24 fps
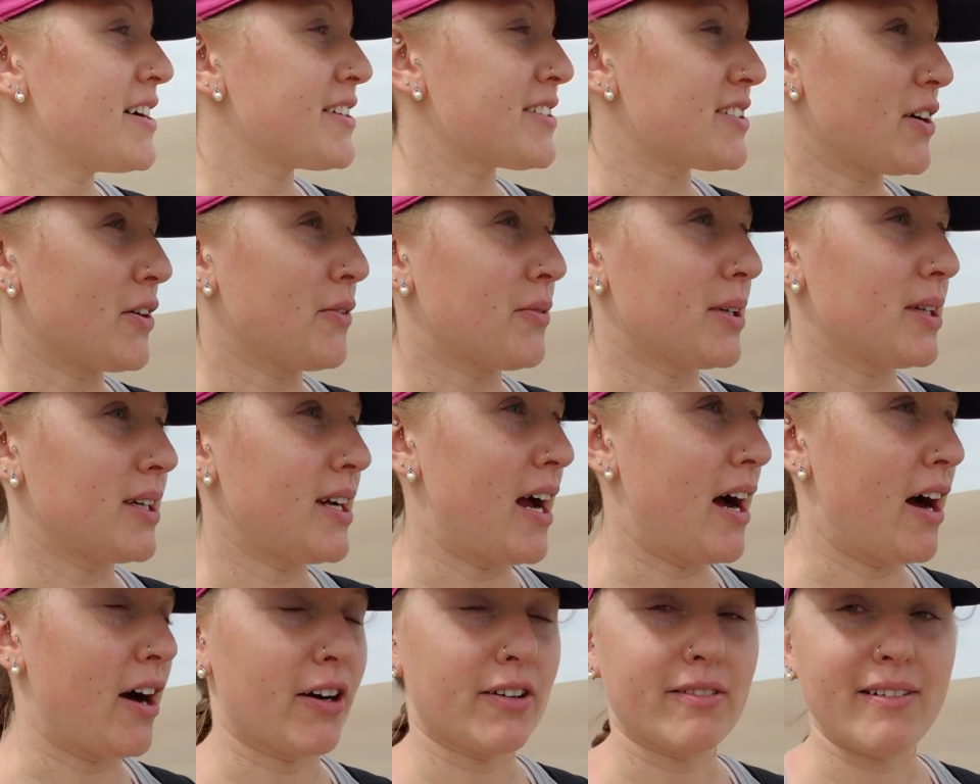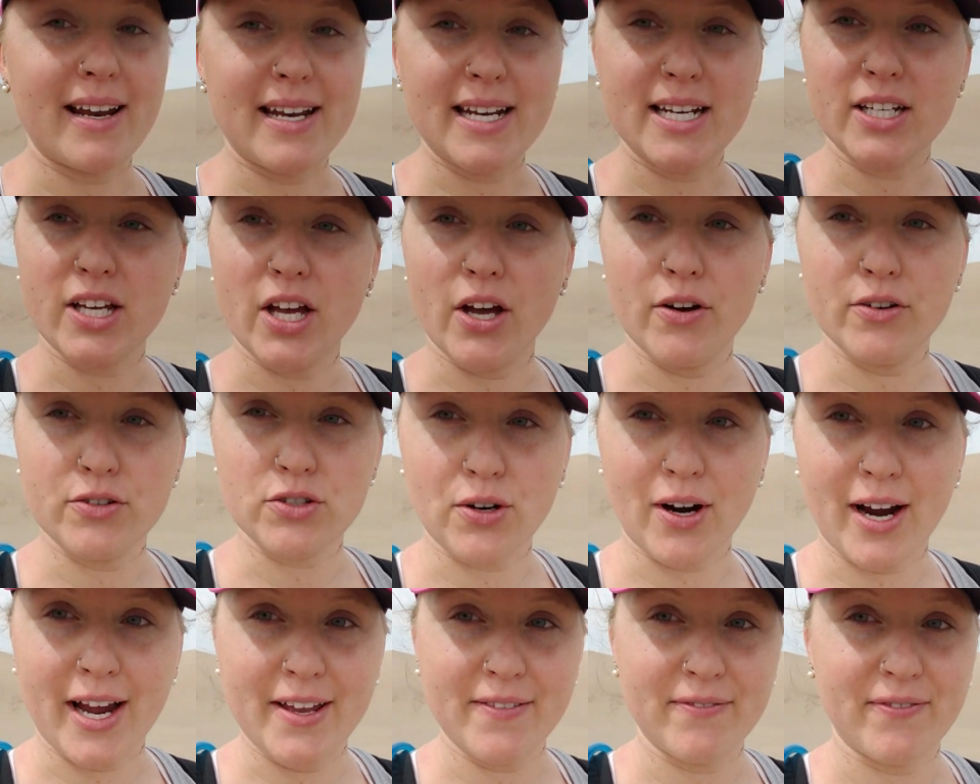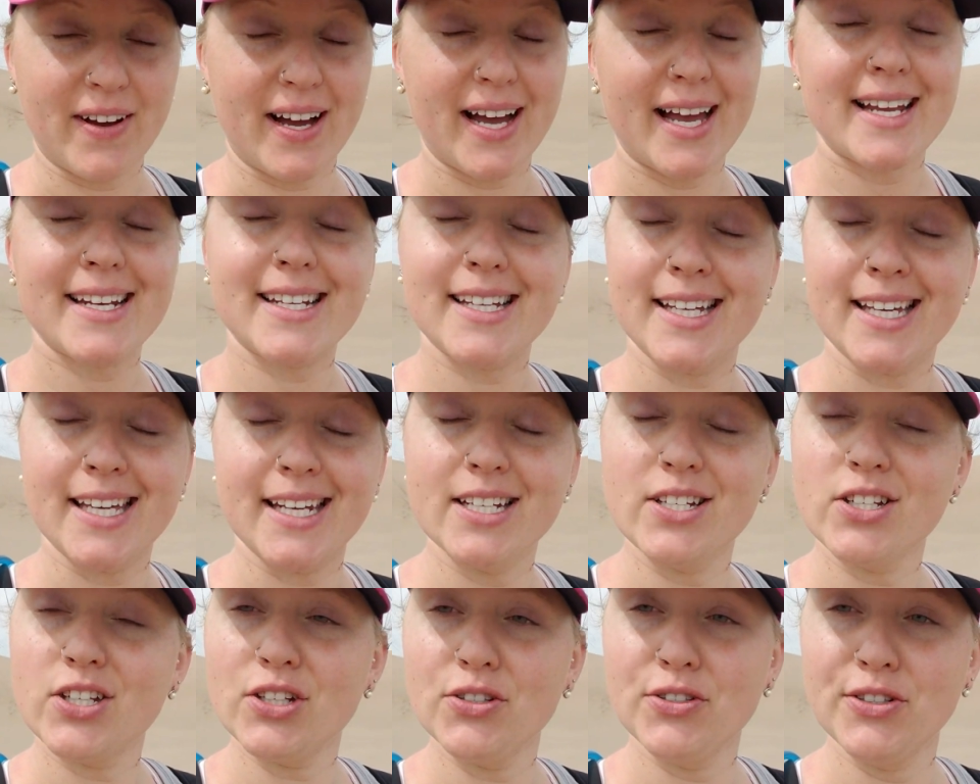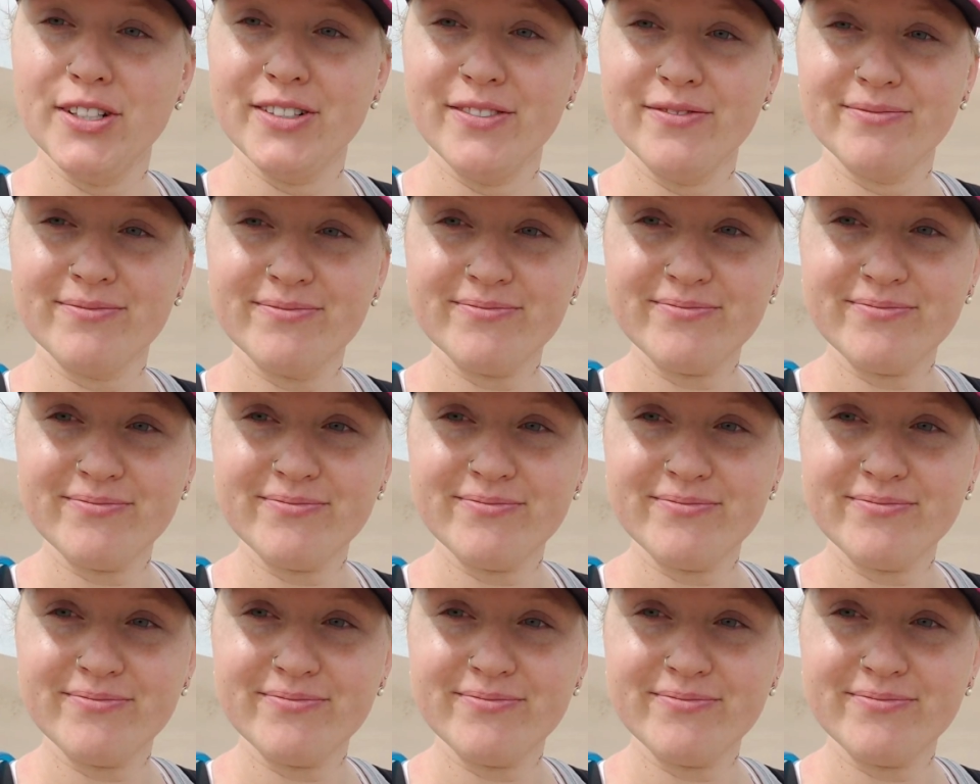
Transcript: So we are ready to go try and find Hidden Dune.